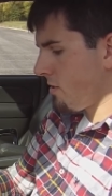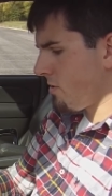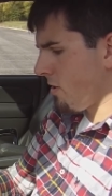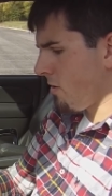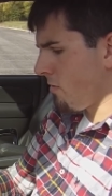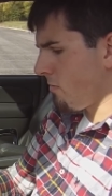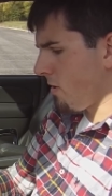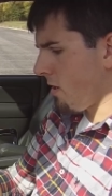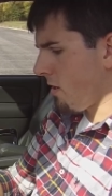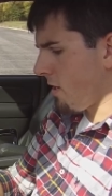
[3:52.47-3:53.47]
So
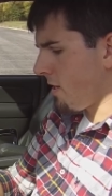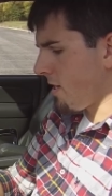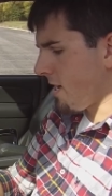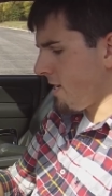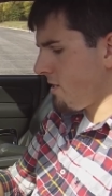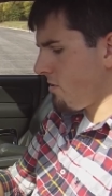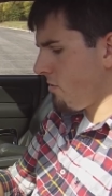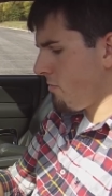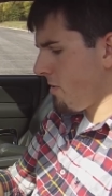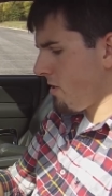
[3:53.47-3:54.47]
in the Easy
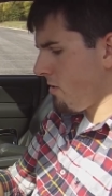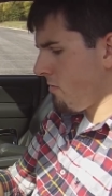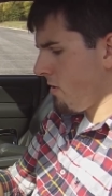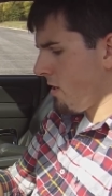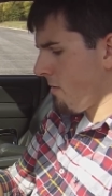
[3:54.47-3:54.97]
Tune menu,